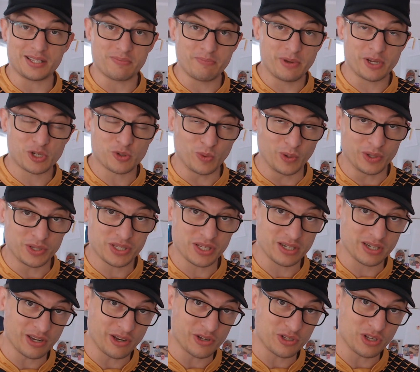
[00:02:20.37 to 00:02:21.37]
Mitch Wilson
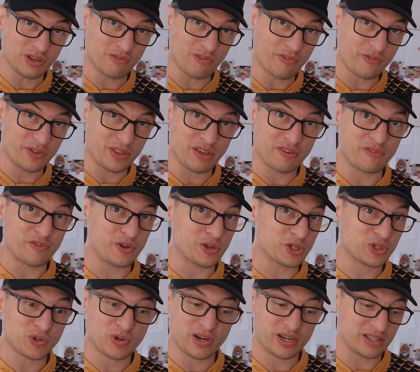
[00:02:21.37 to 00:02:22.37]
goes over for their
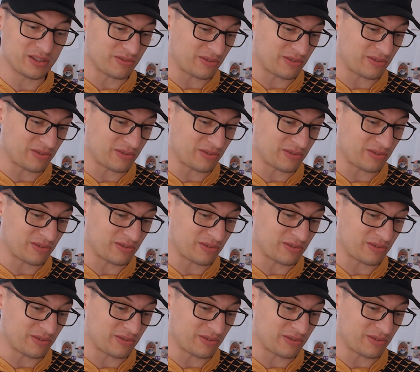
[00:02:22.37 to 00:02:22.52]
first try on the